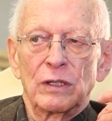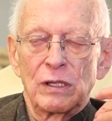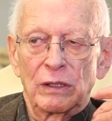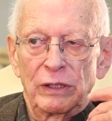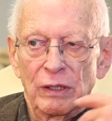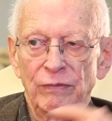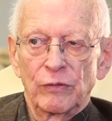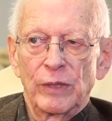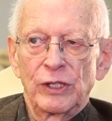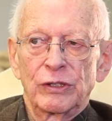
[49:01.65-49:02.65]
all the
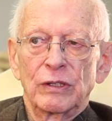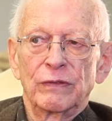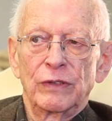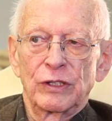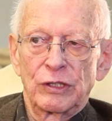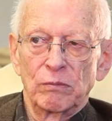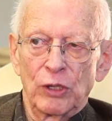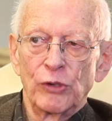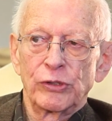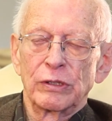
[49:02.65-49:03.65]
information of this
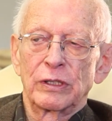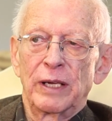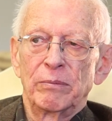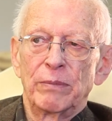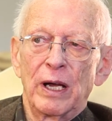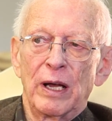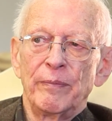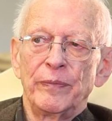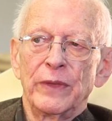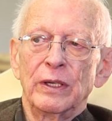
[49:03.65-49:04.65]
implosion type
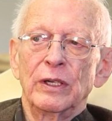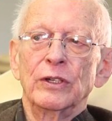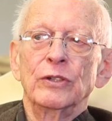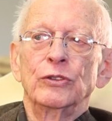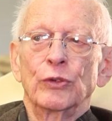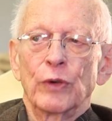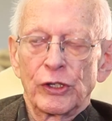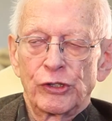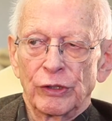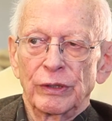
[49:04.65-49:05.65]
bomb to
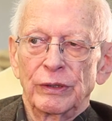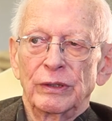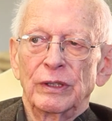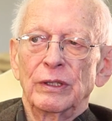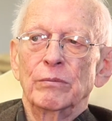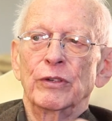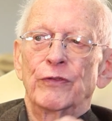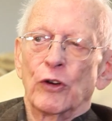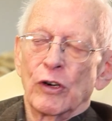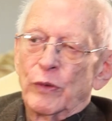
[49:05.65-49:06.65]
Russia
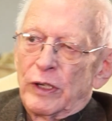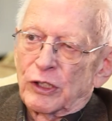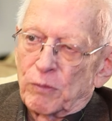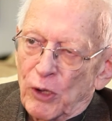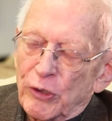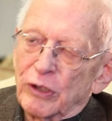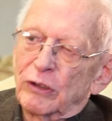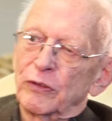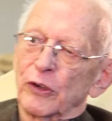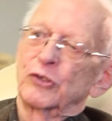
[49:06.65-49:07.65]
before we exploded
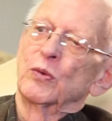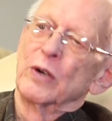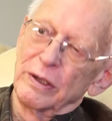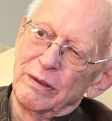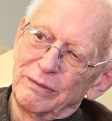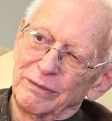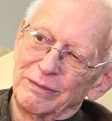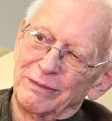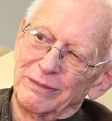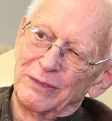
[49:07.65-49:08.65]
the first one.
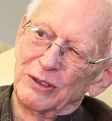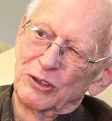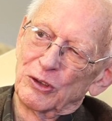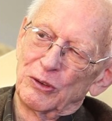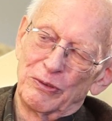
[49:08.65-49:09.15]
So